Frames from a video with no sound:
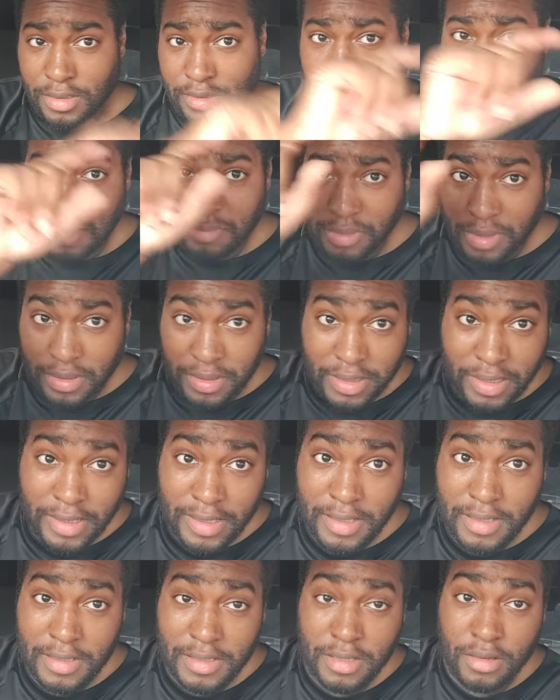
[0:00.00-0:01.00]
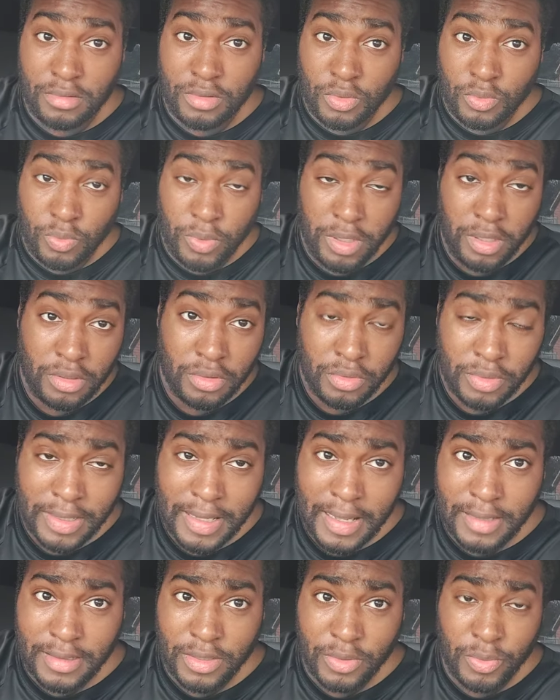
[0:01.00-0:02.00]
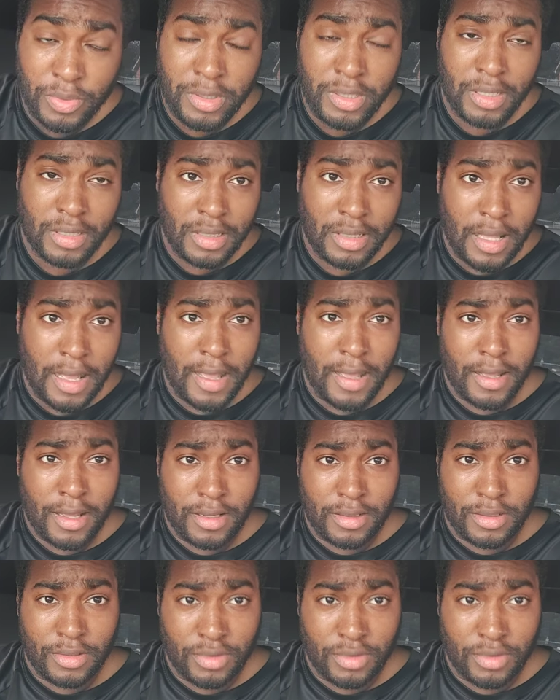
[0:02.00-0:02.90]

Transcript: couple of things on the wheel got to realign,